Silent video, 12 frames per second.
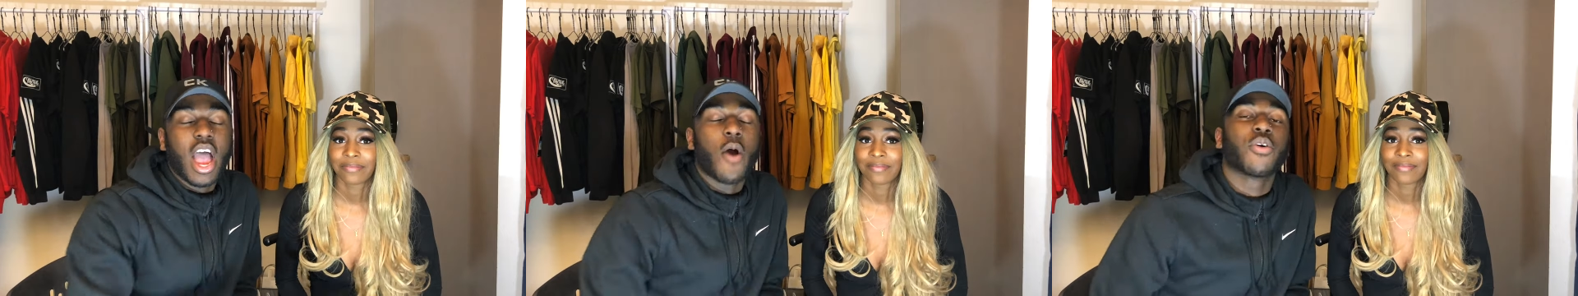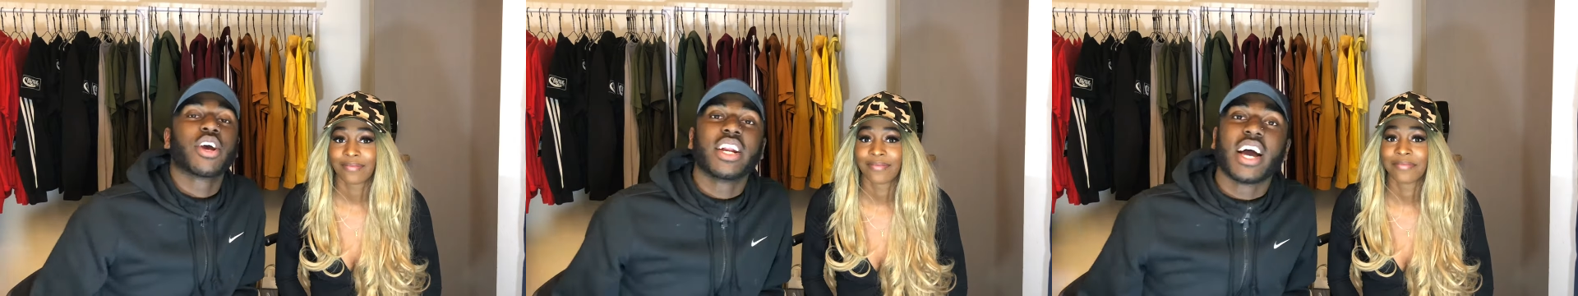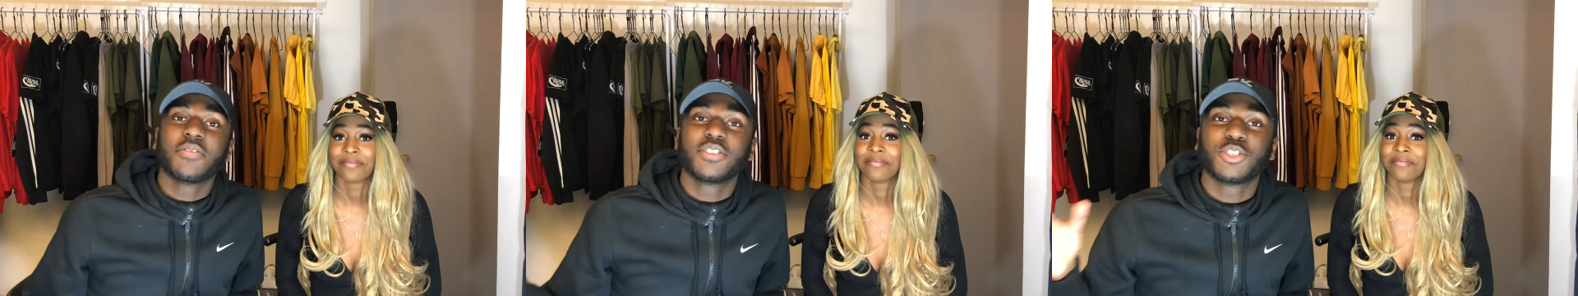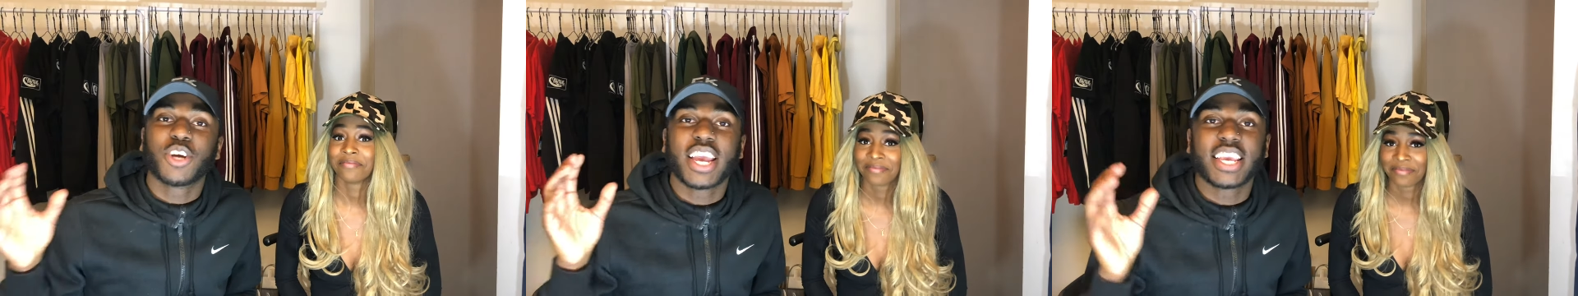Speaker 1: and we're going to have
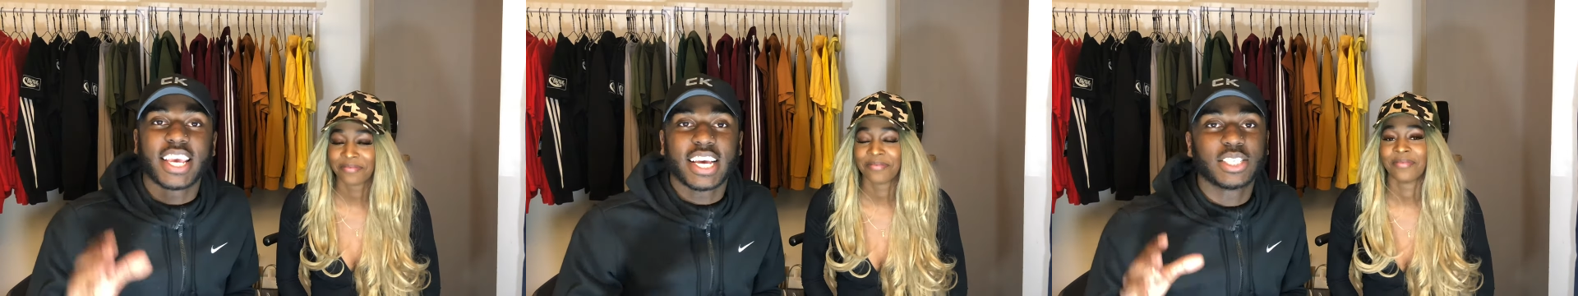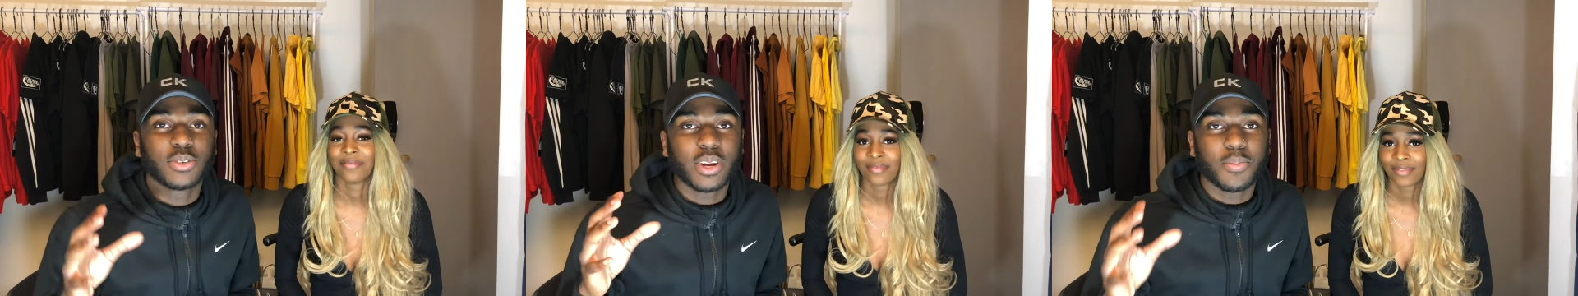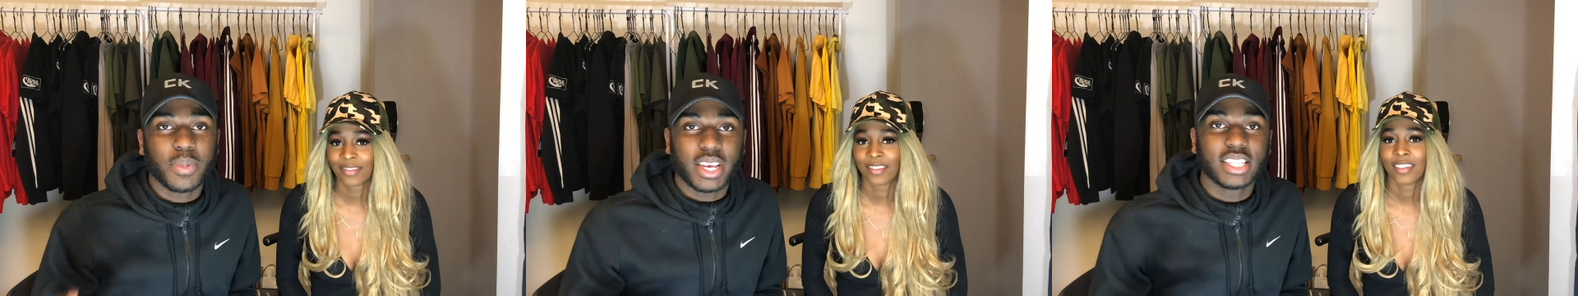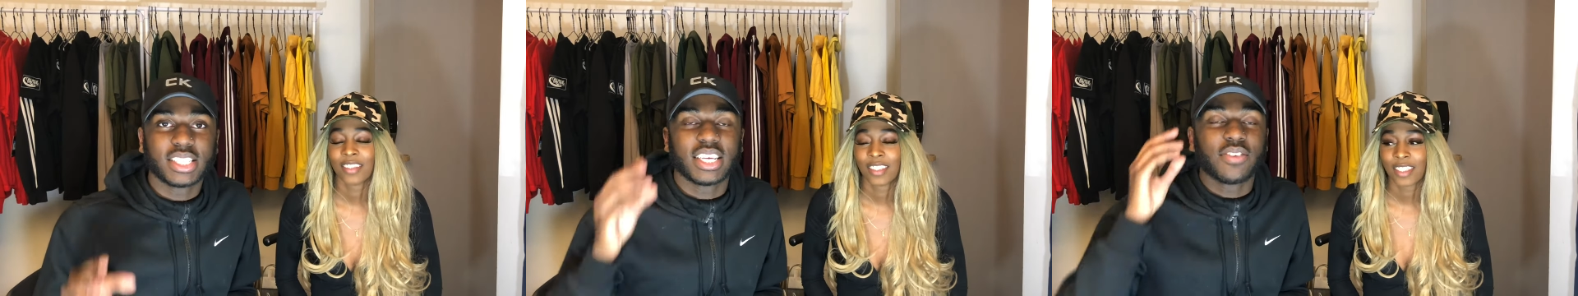to try and guess what it
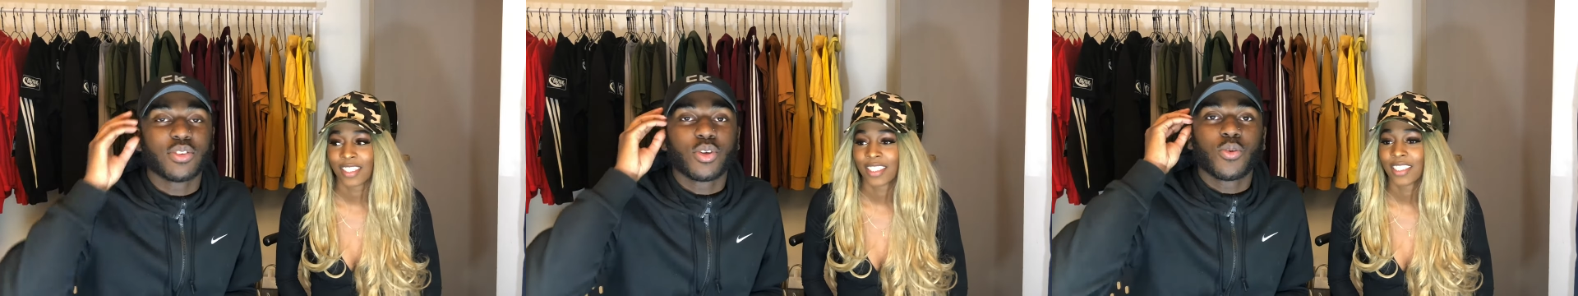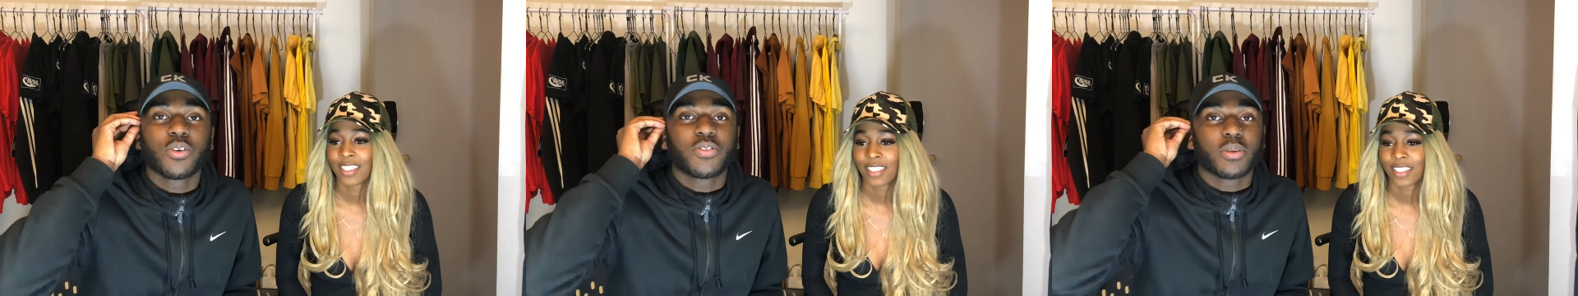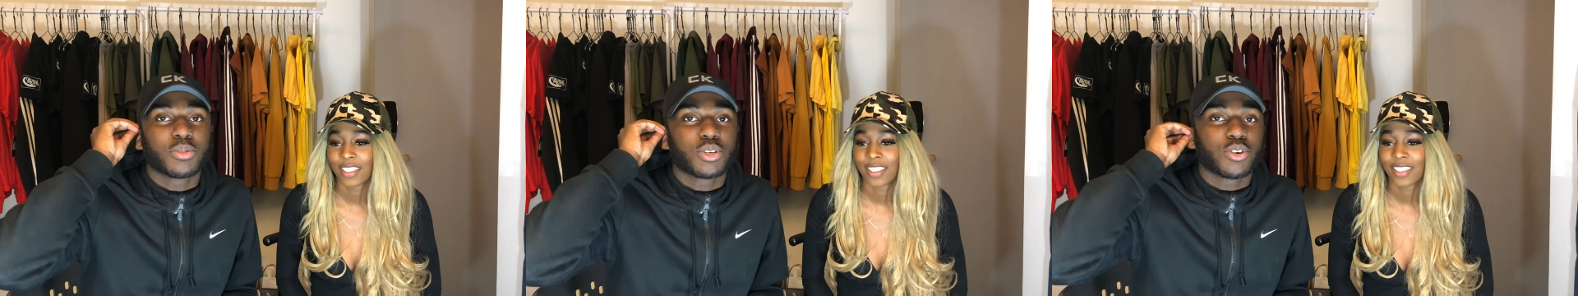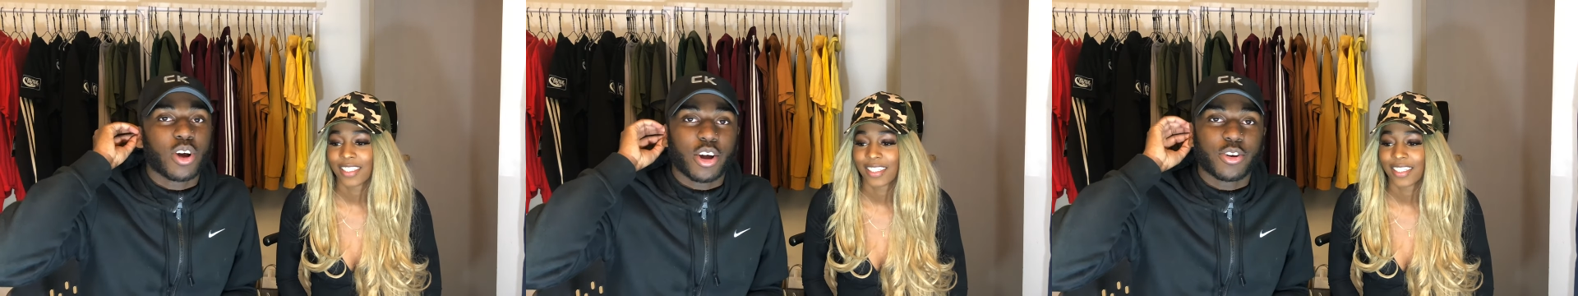means, even though we're from
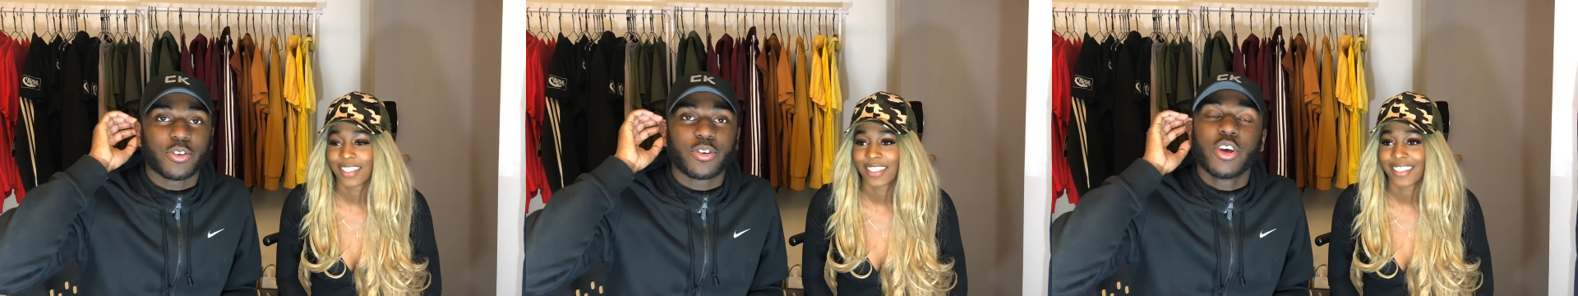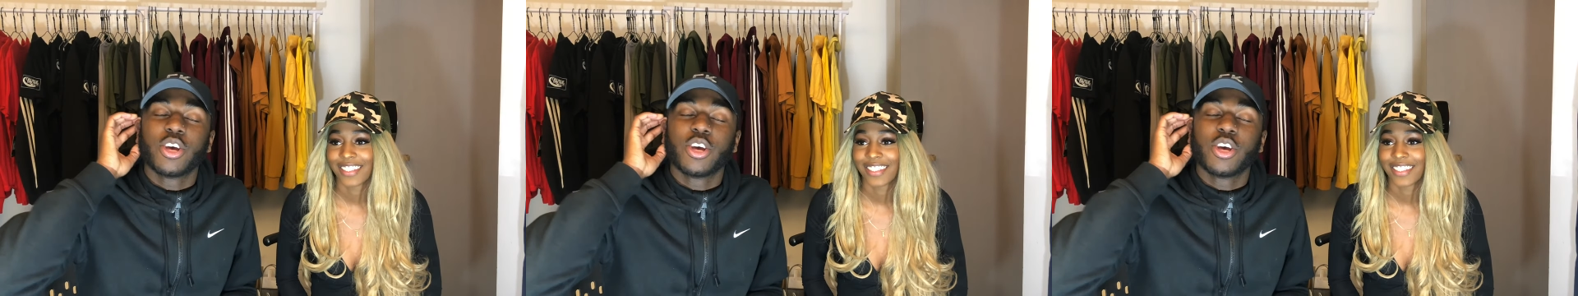Toronto.